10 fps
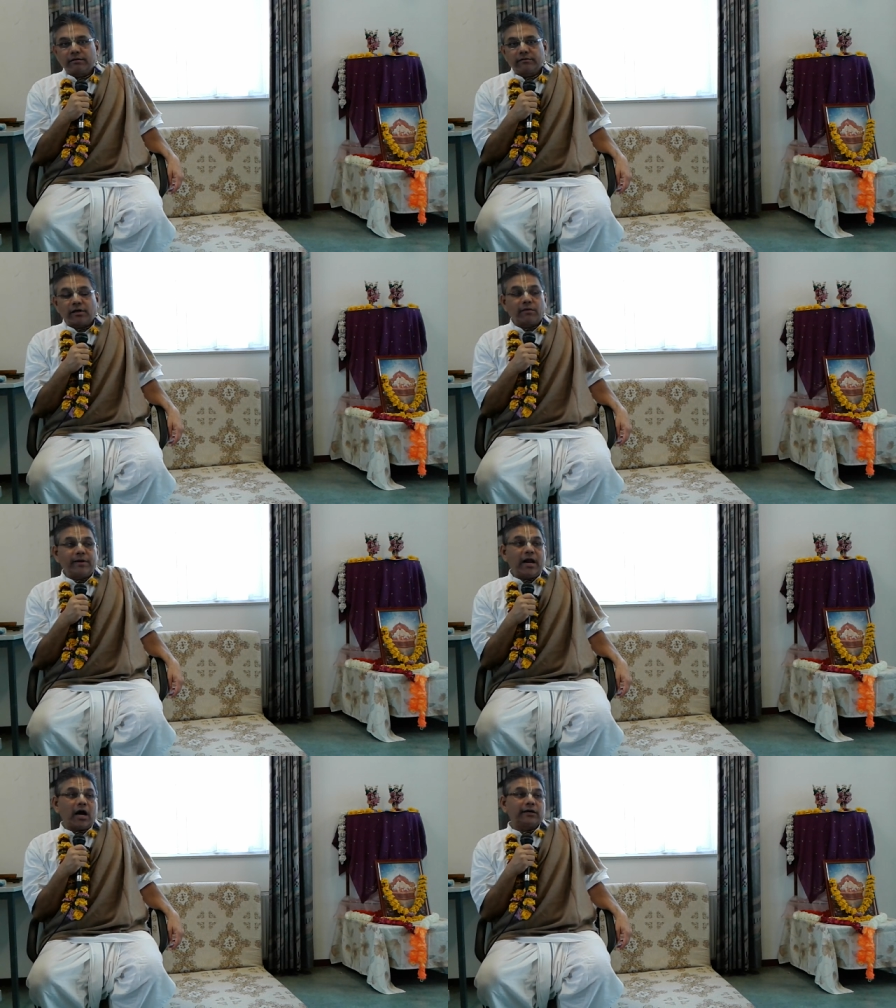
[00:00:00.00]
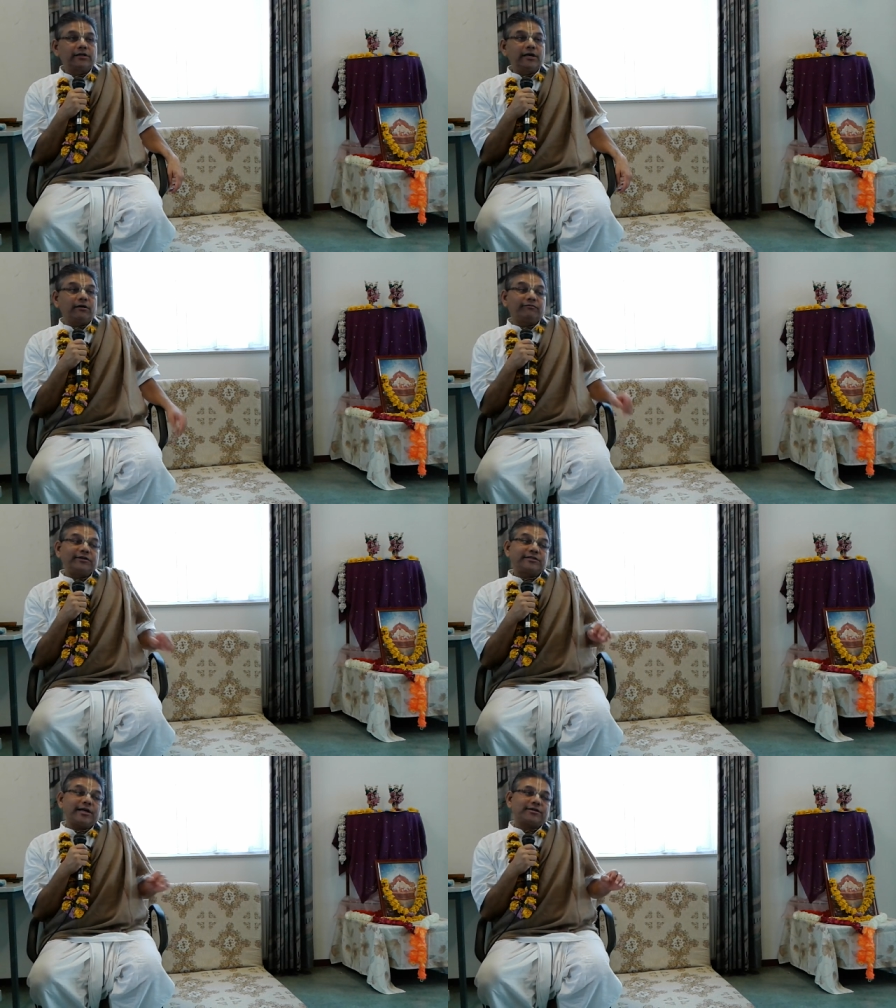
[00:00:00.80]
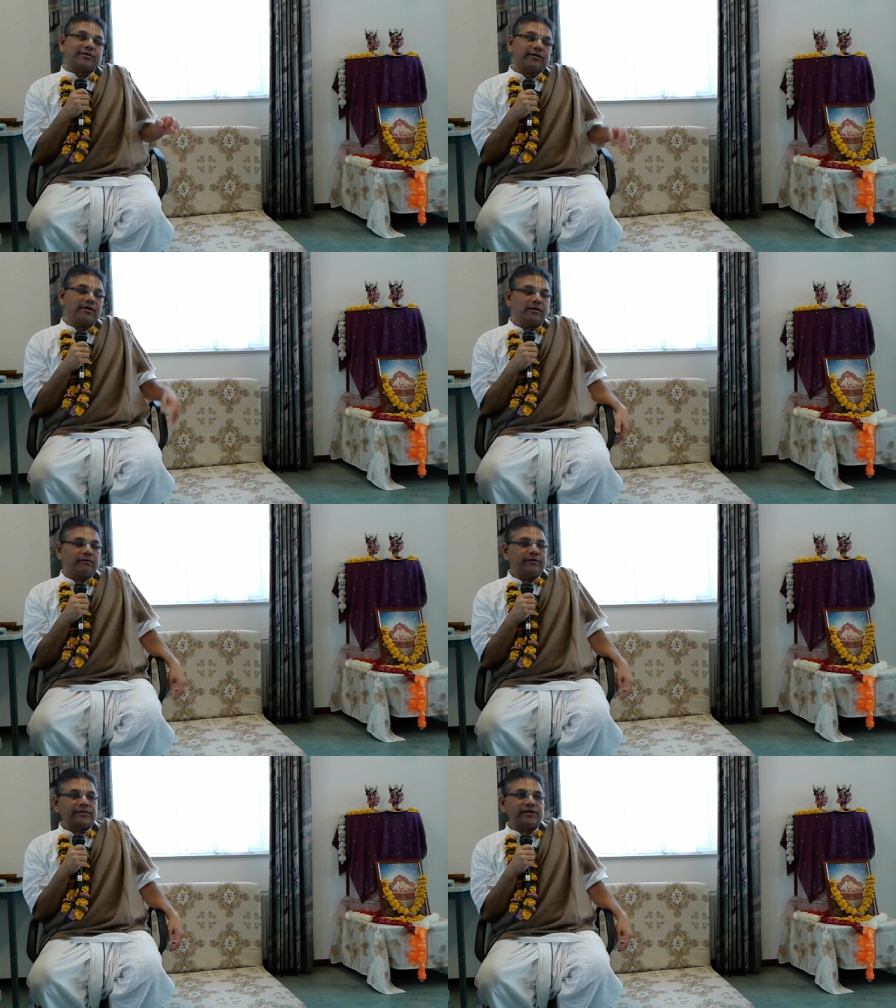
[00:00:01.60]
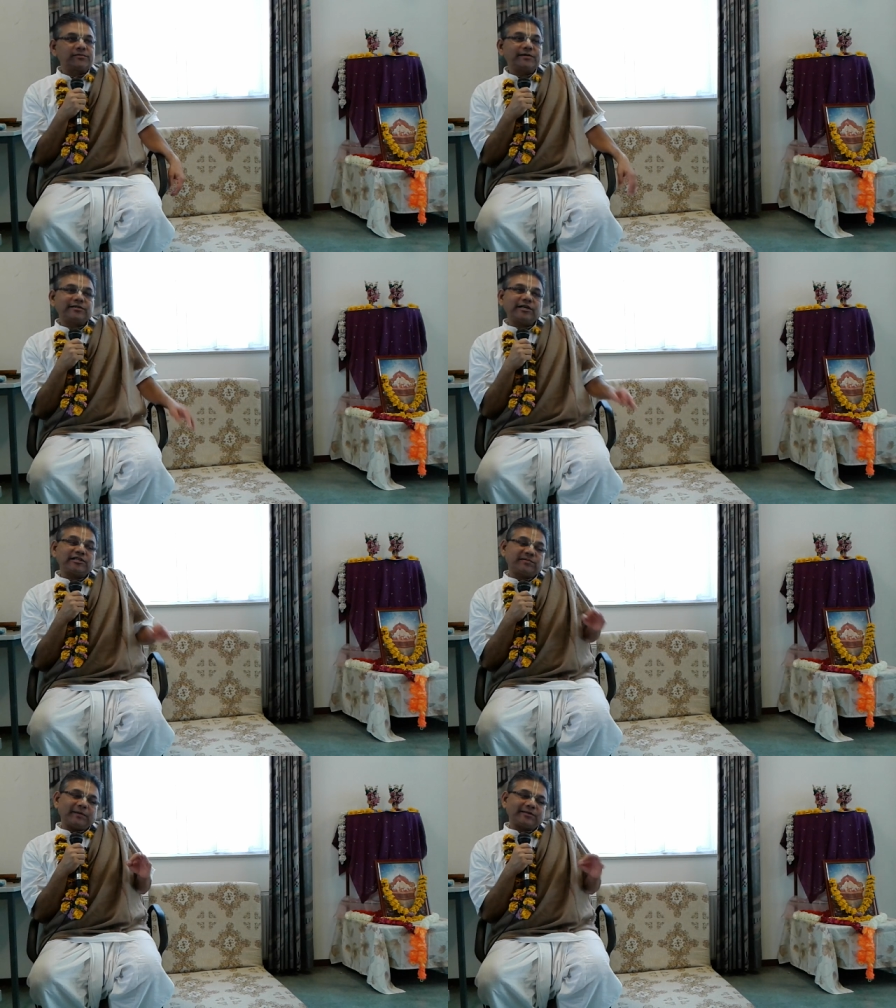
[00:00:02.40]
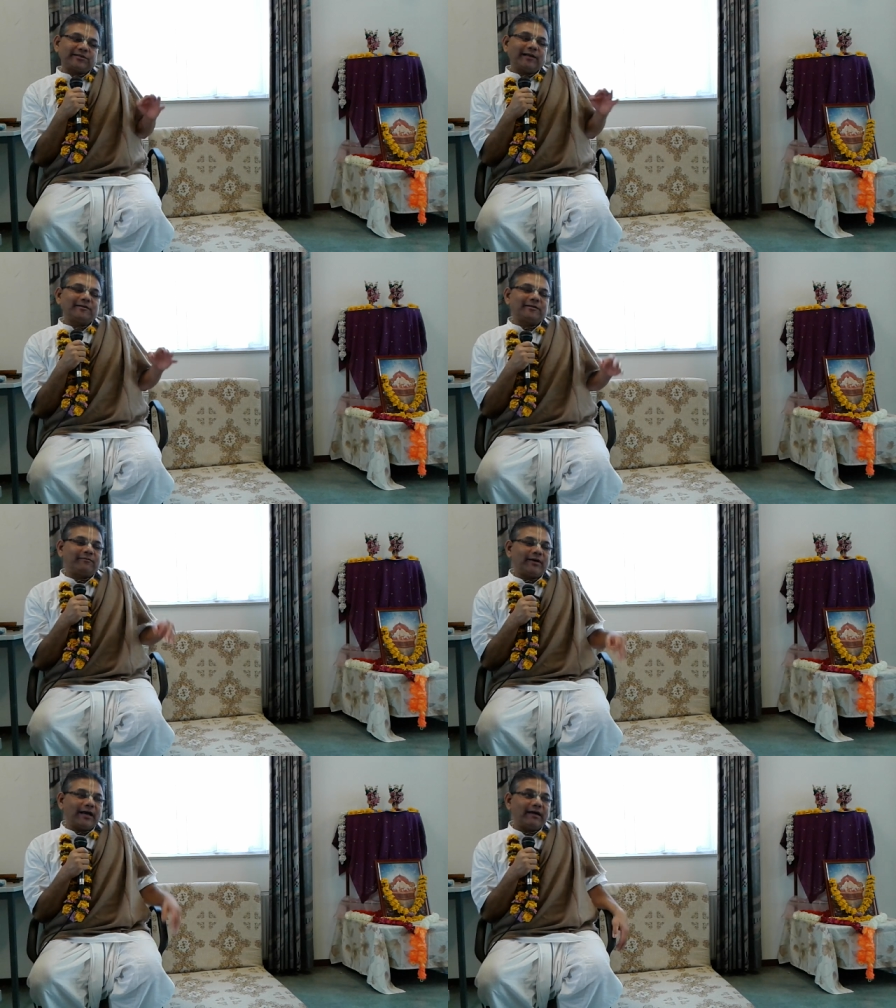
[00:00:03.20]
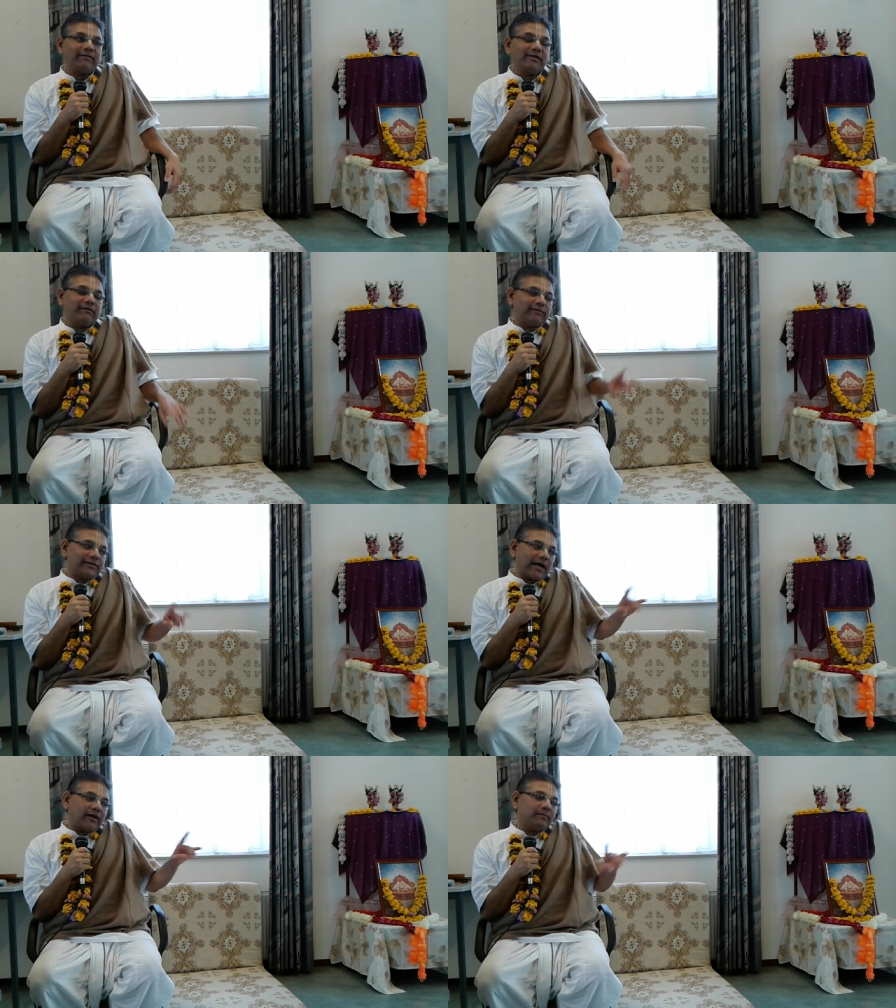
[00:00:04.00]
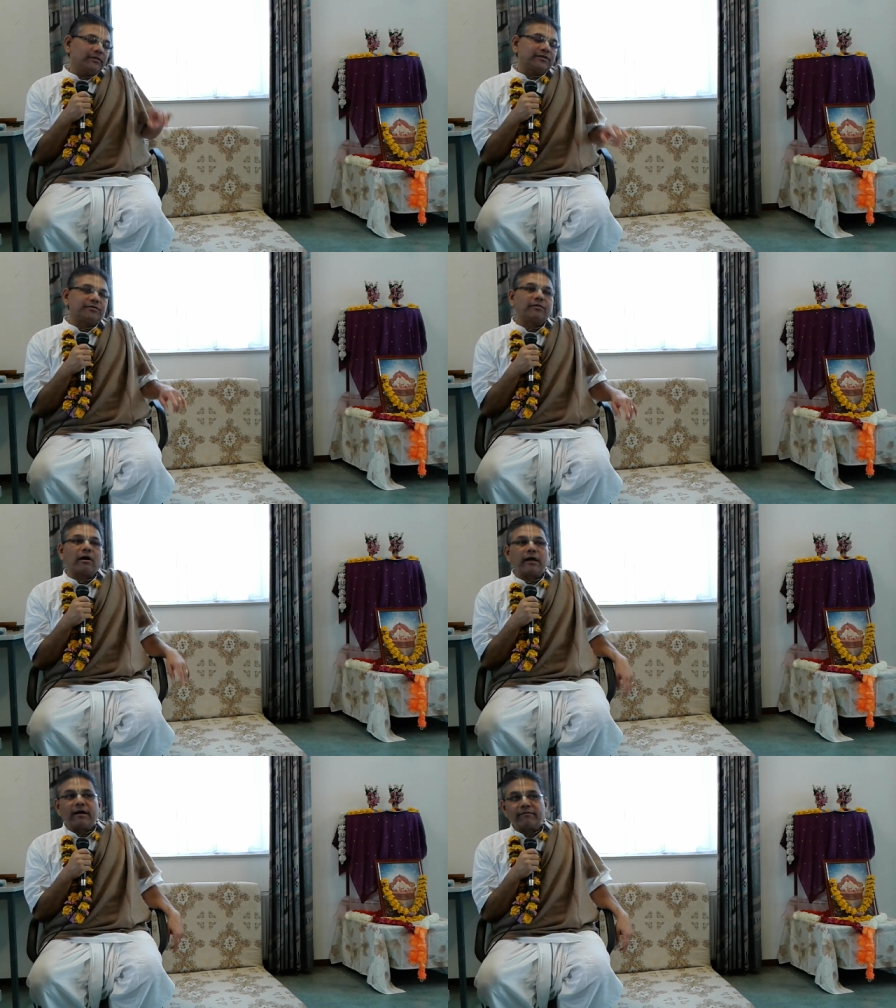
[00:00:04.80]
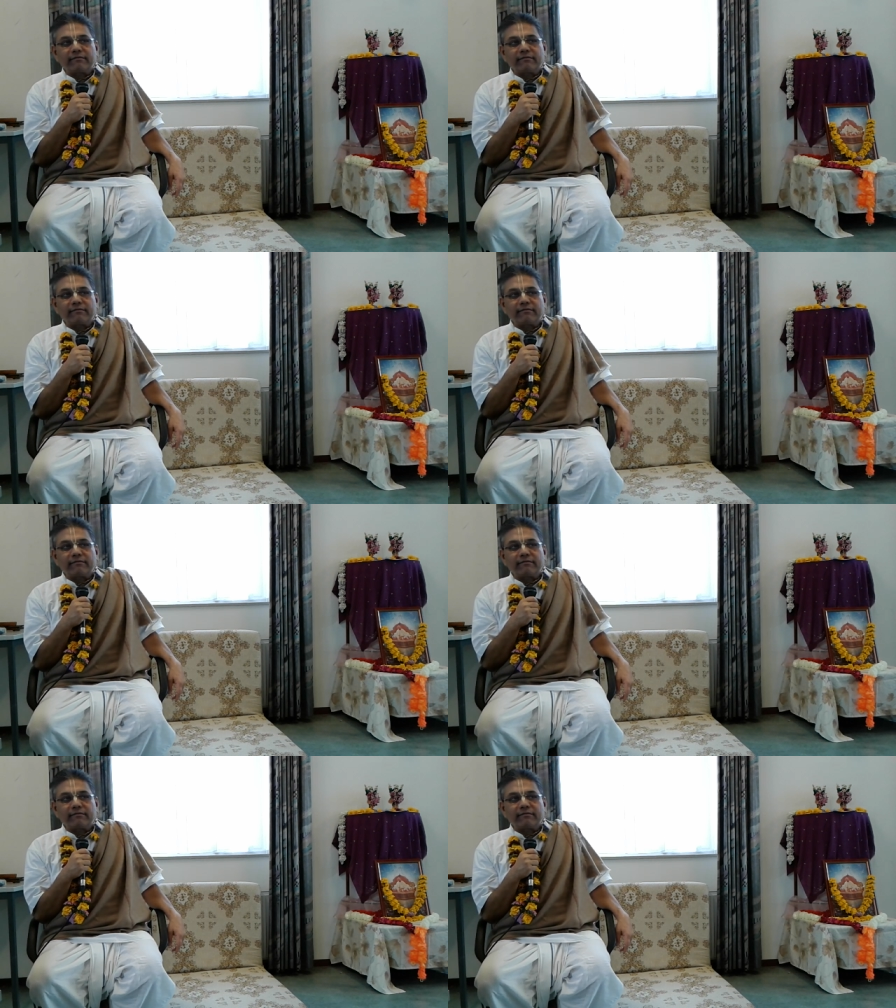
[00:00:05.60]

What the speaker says: Dharmena adhika vishesha. Vishesh means that specialty we have, which animals do not have.